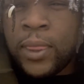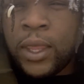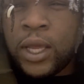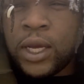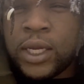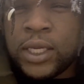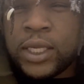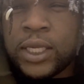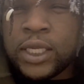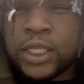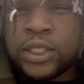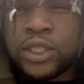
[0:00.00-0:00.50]

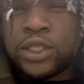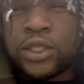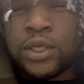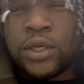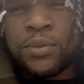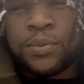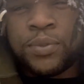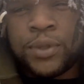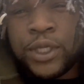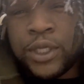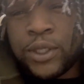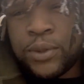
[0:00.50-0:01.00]
against your
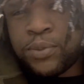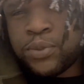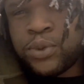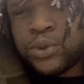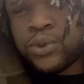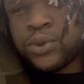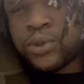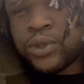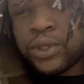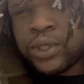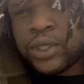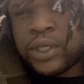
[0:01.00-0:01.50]

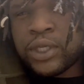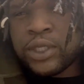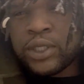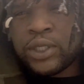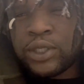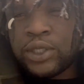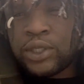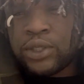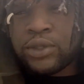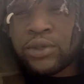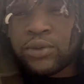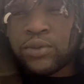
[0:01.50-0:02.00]
people,
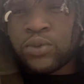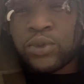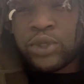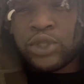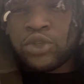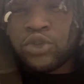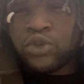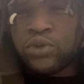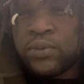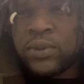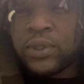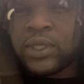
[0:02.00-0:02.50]
against your,
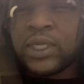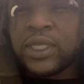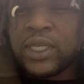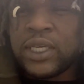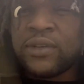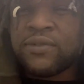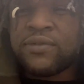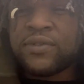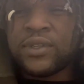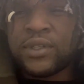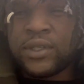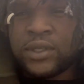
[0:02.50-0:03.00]
what you
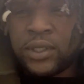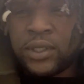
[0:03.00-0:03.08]
believe in.